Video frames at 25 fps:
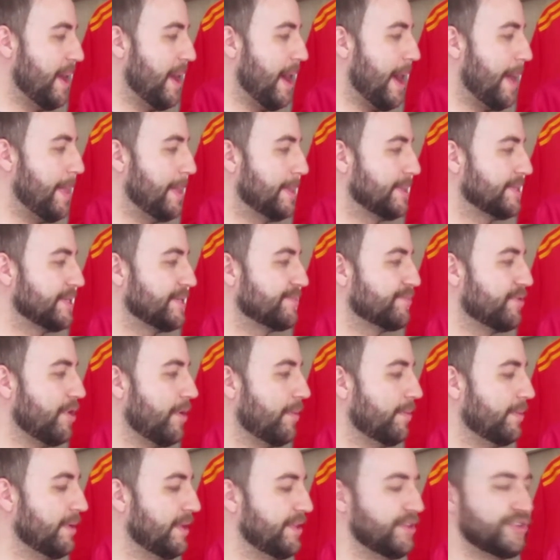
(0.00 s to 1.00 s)
And this is
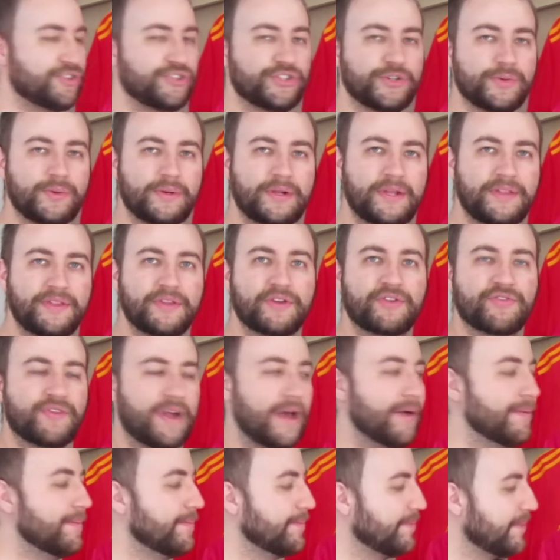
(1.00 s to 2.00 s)
probably the jewel in the
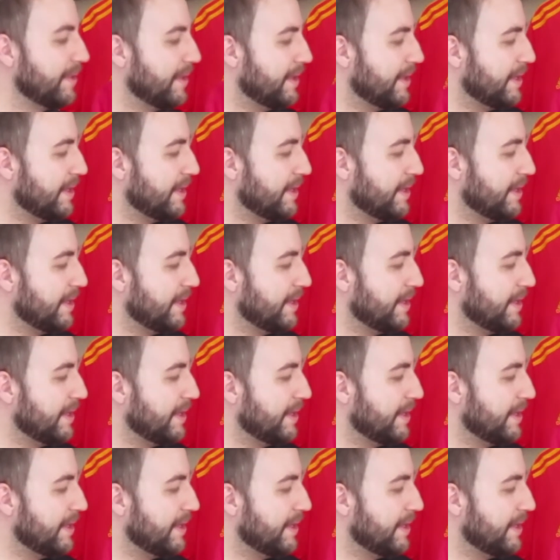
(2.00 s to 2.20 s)
crown.